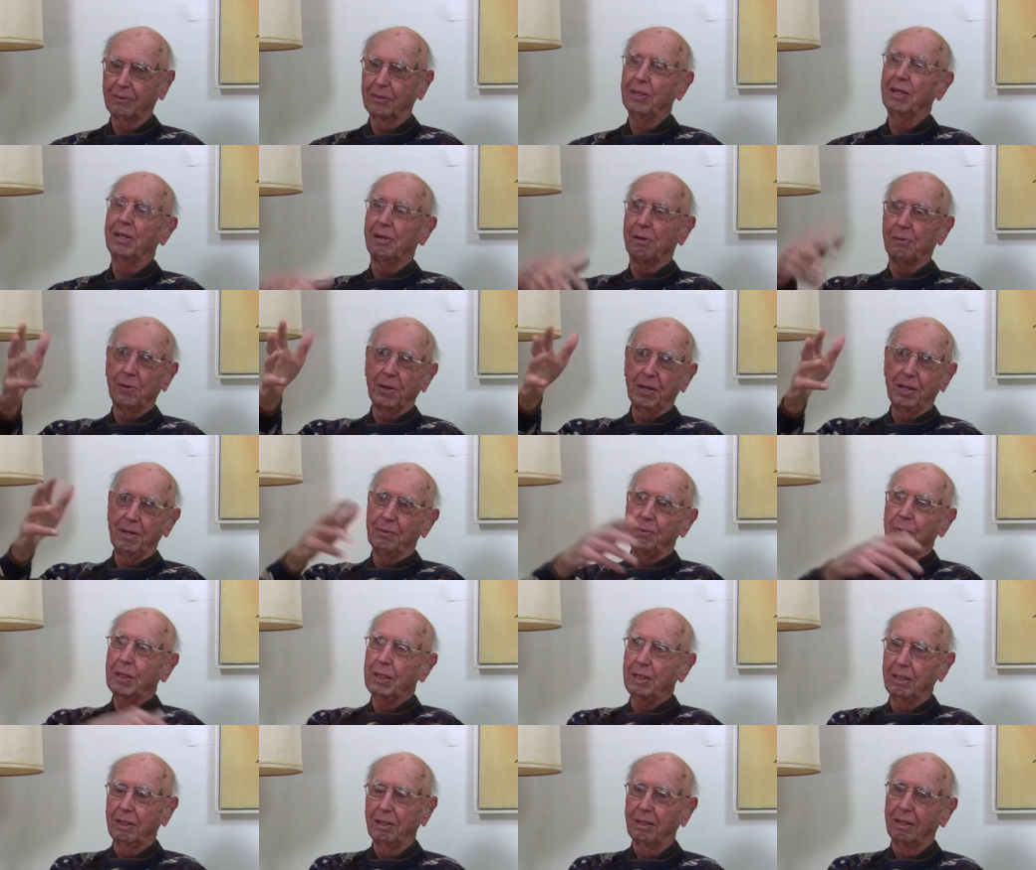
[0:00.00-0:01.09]
Well, anyway, they
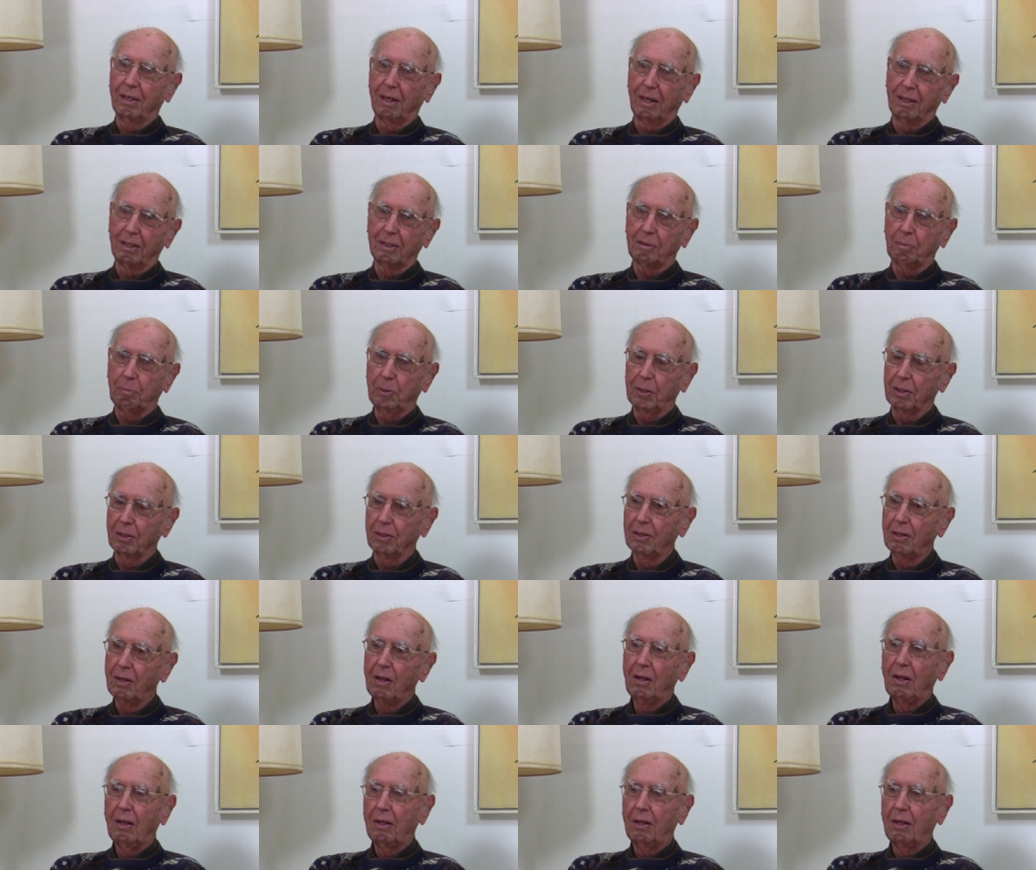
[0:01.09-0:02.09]
went into the hospital,